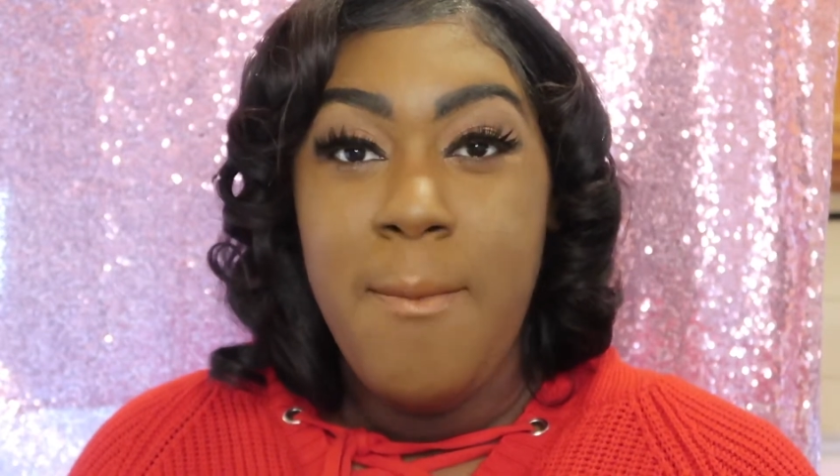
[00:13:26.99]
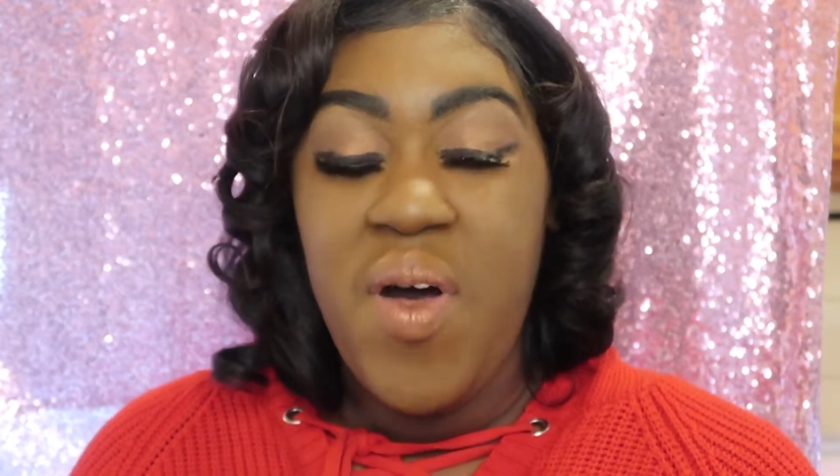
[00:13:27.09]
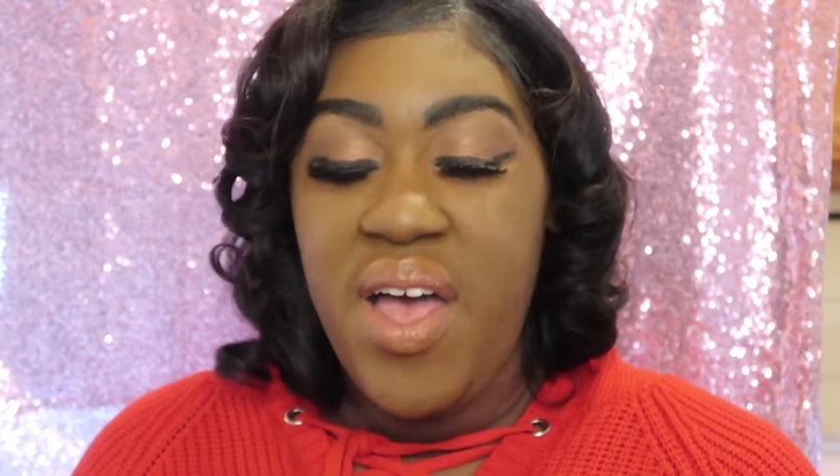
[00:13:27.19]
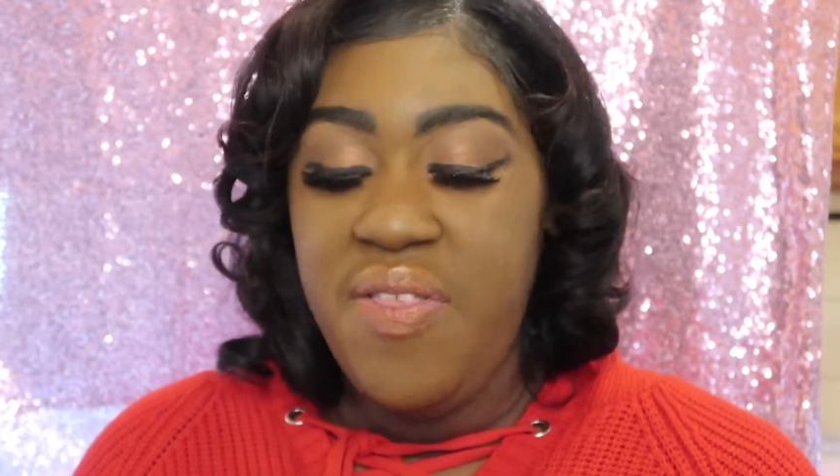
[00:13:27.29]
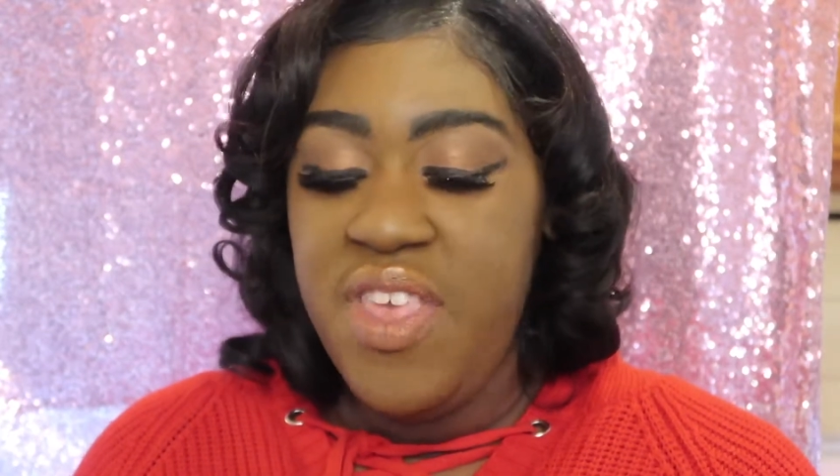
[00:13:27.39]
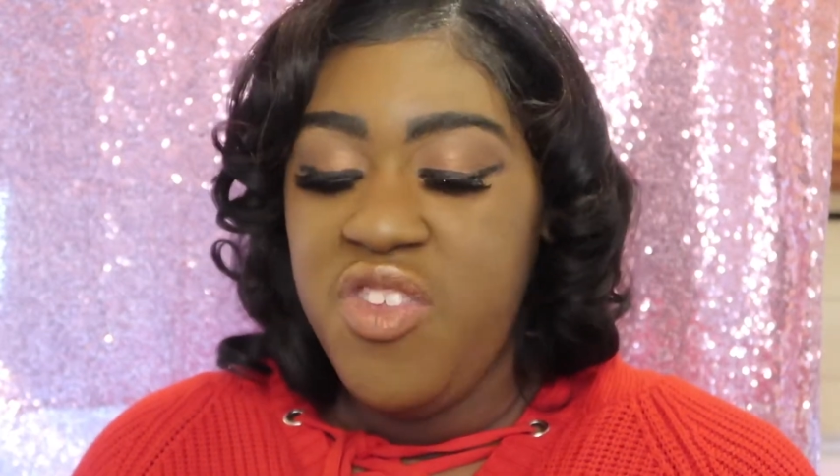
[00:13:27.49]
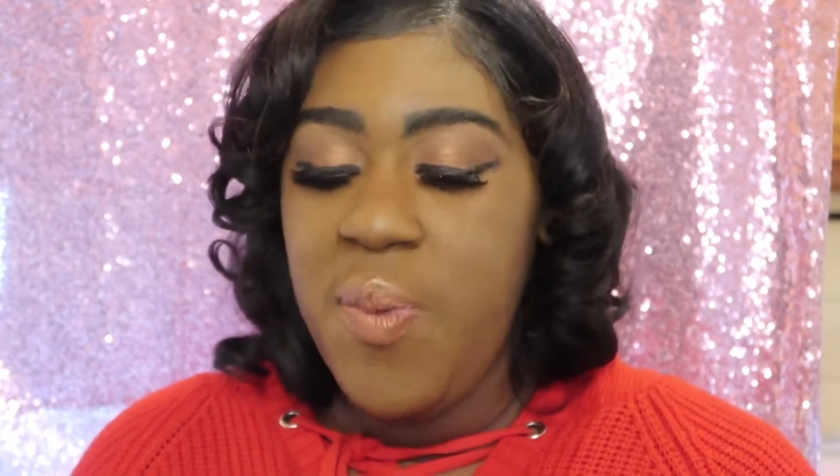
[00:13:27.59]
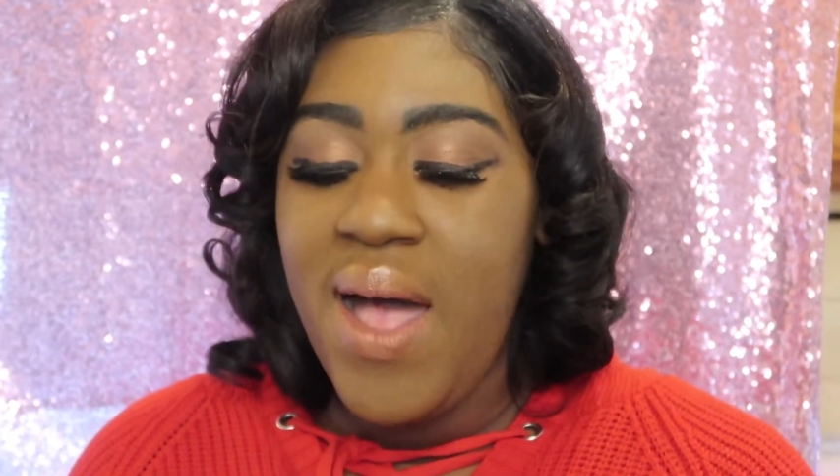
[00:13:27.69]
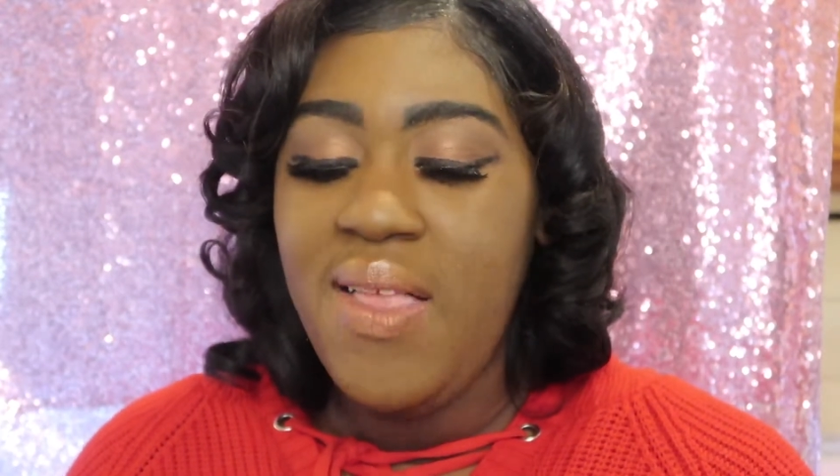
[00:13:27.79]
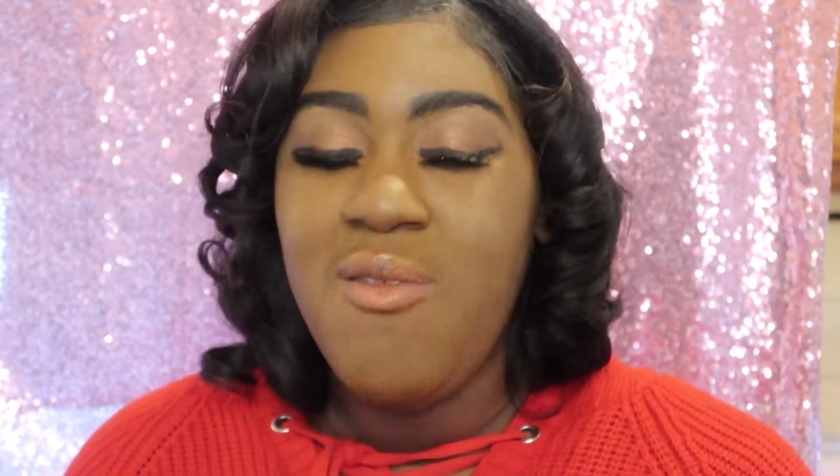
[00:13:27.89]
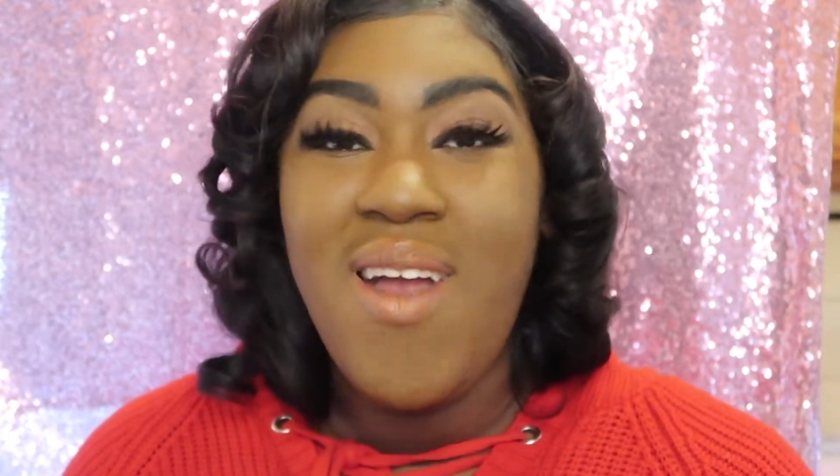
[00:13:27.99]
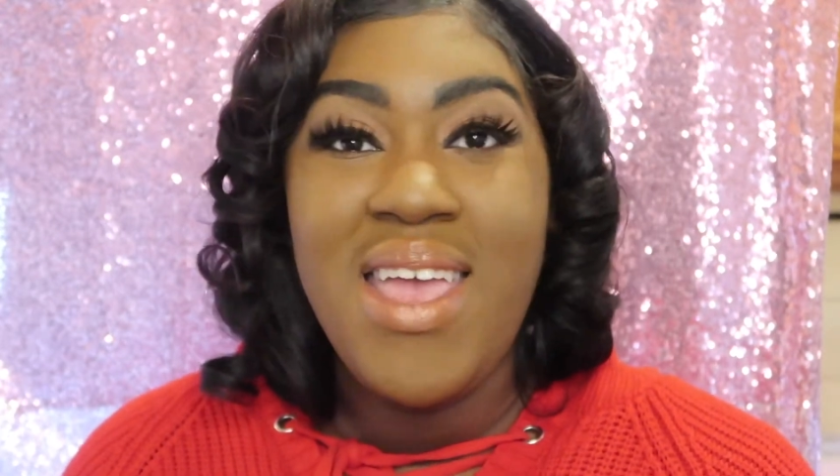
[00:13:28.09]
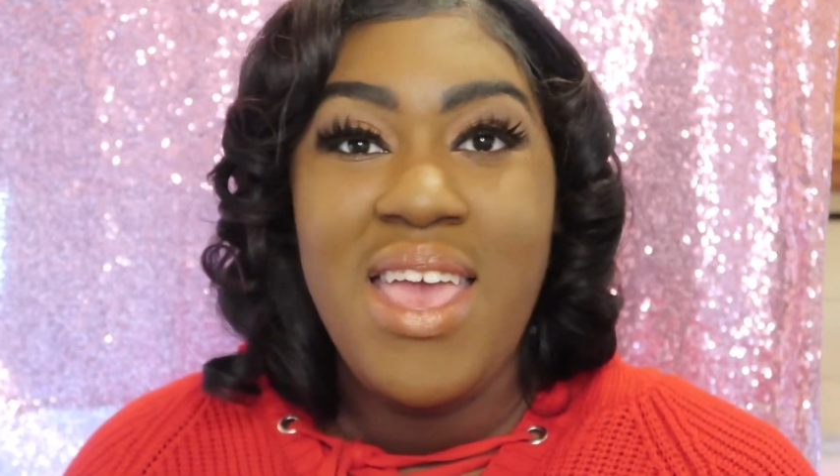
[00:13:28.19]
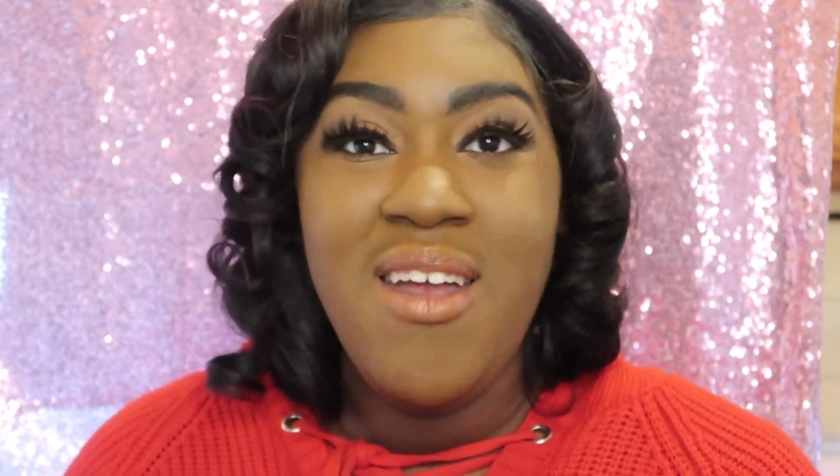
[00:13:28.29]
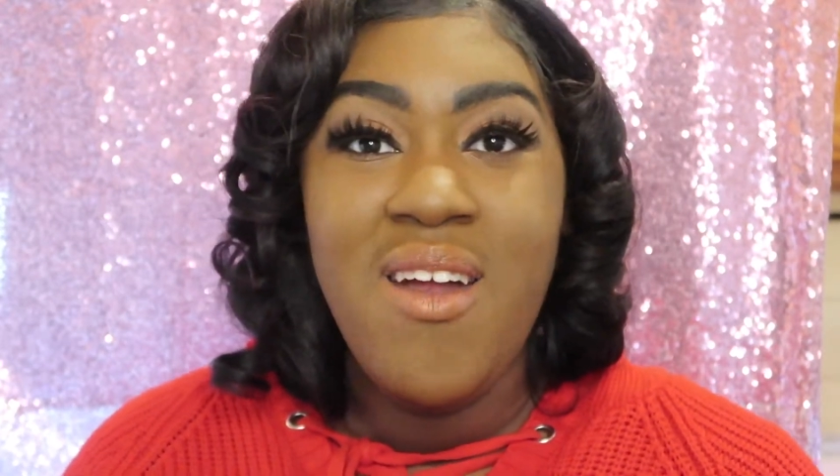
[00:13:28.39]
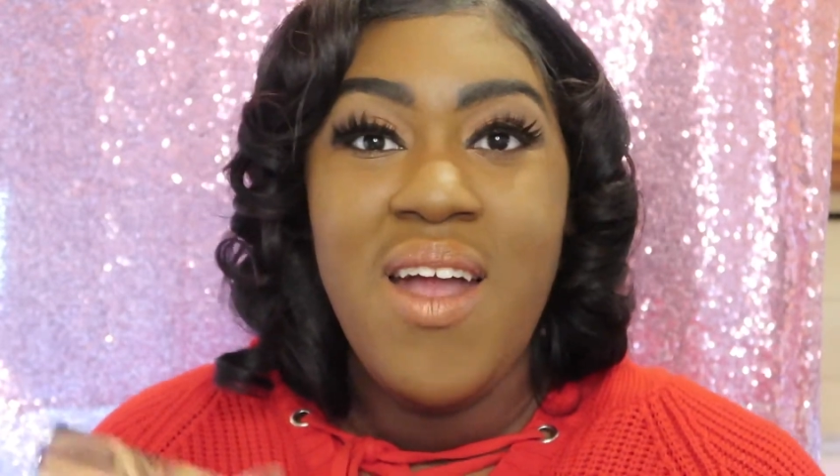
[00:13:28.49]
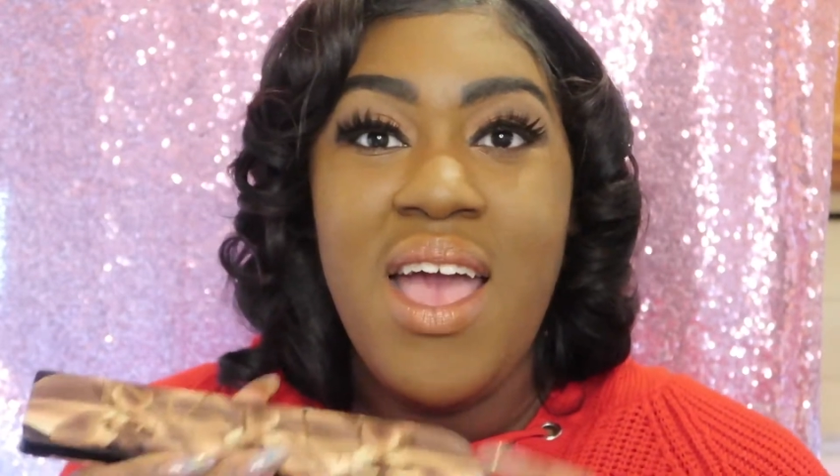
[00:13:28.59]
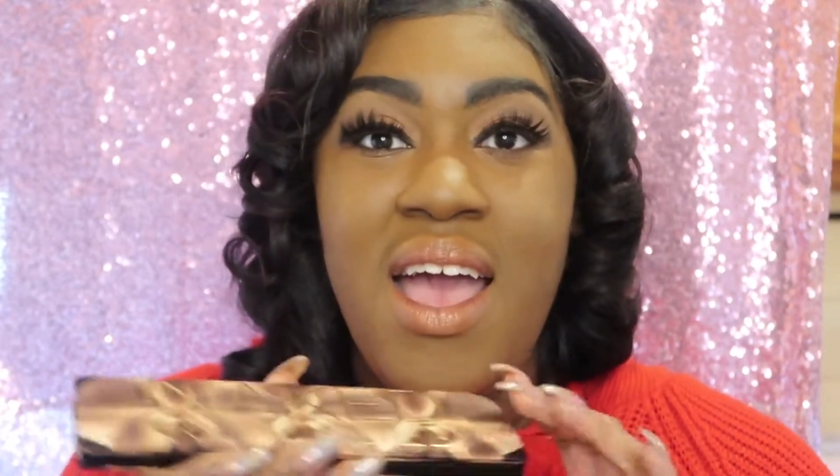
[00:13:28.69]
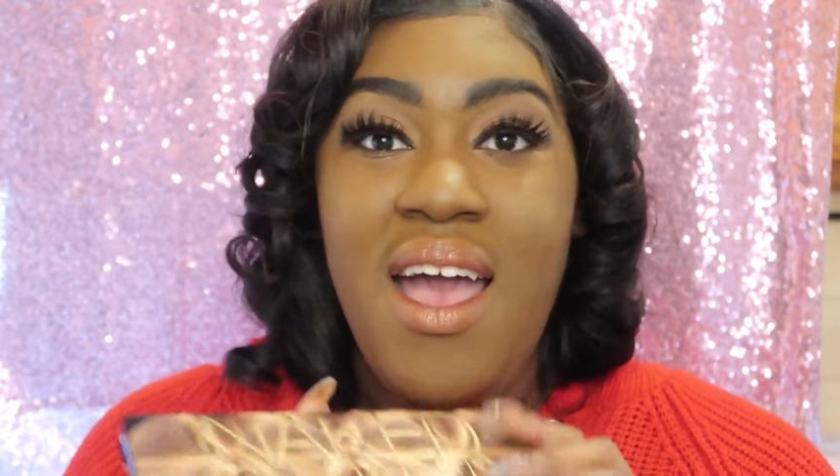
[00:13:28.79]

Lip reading: but this palette right here,